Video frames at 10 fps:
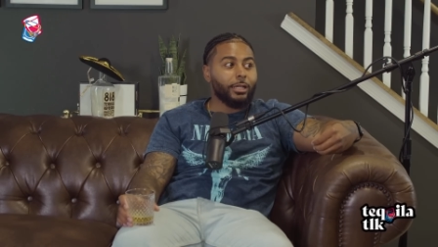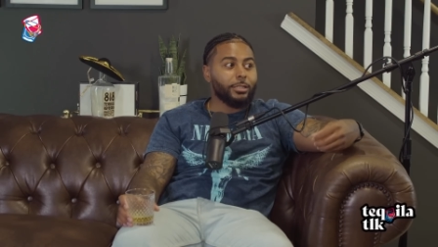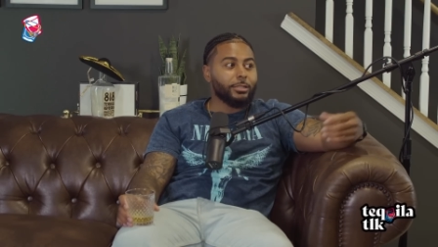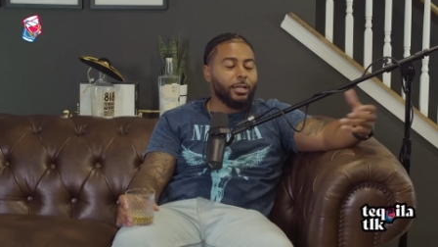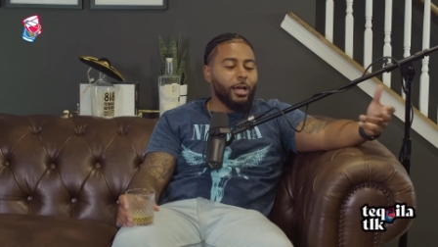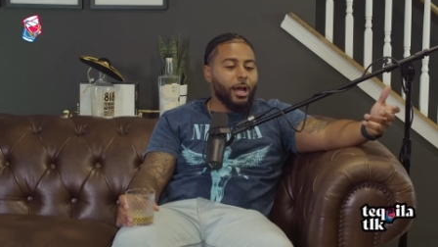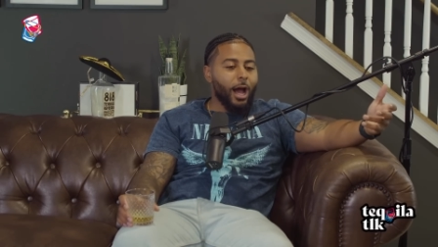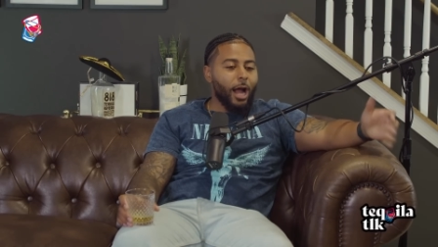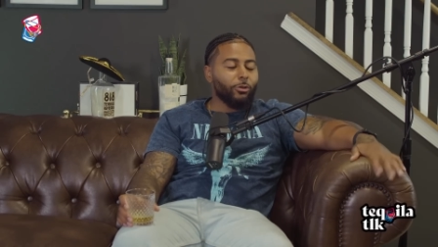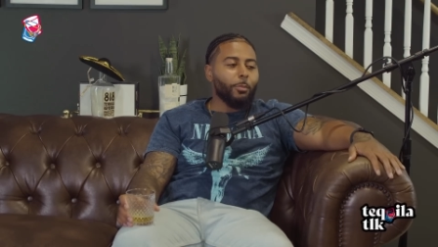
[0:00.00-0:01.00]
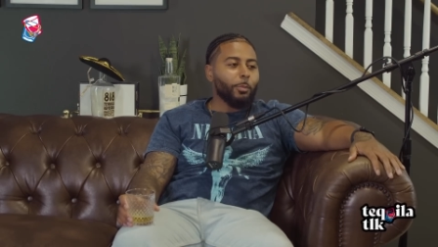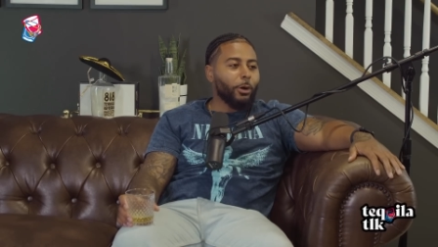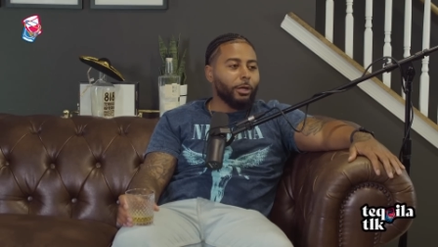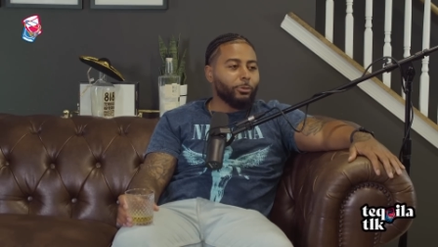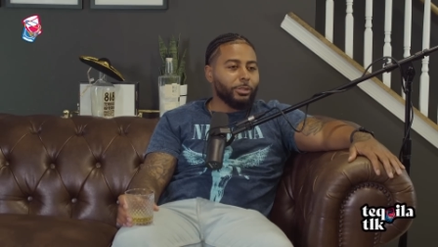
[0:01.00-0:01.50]
Because I grew up in
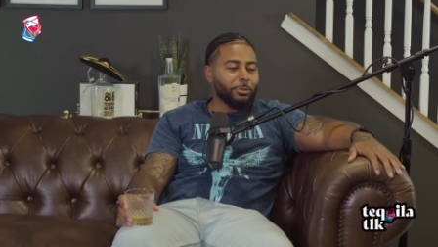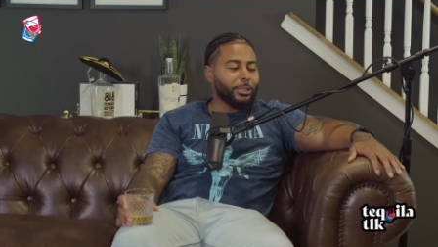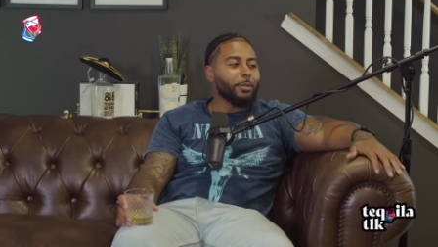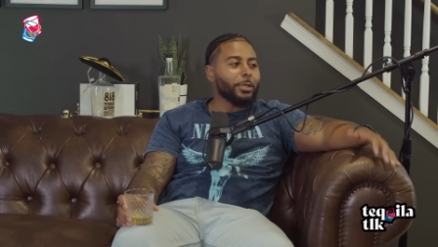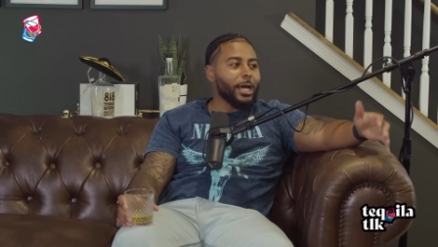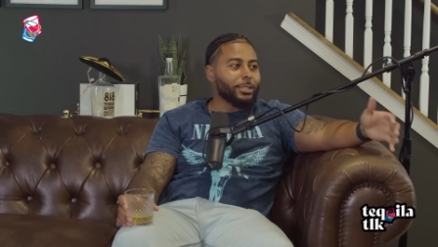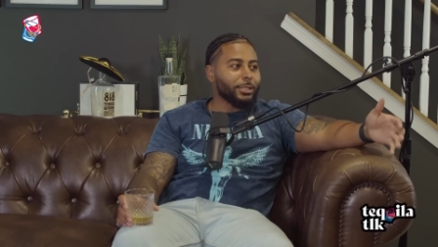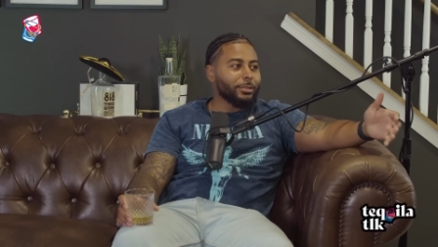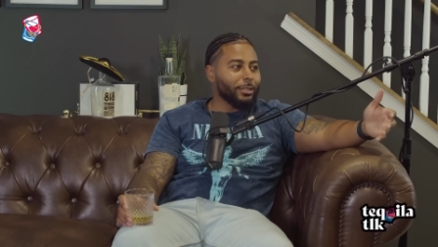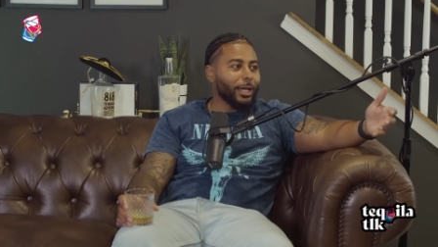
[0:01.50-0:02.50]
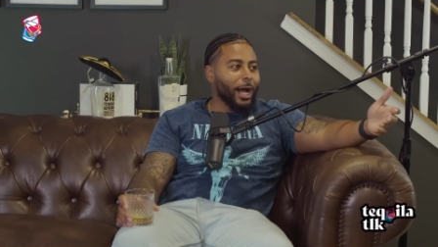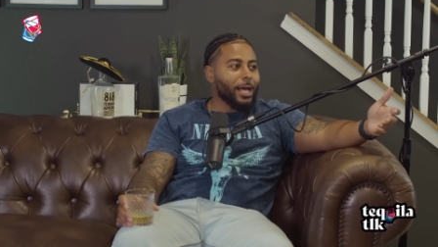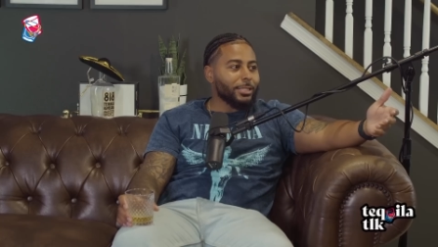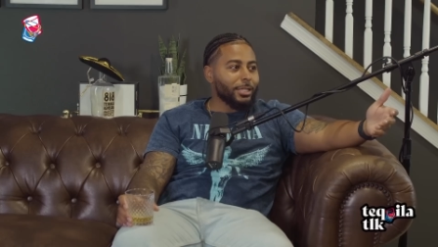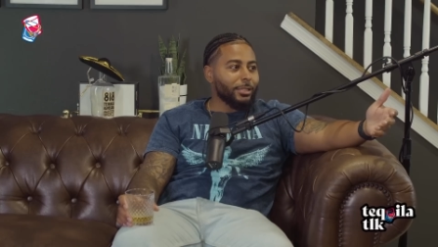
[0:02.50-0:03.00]
Baltimore. I mean, some of that shit, like,
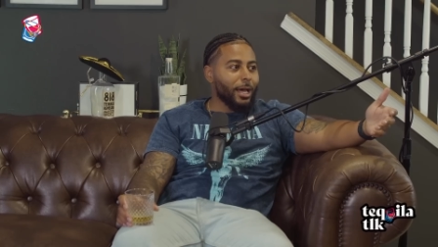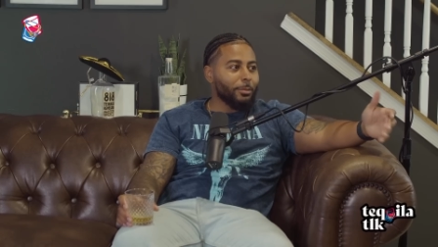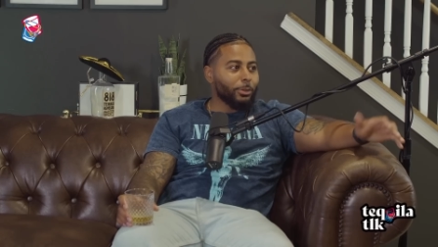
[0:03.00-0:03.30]
I seen that.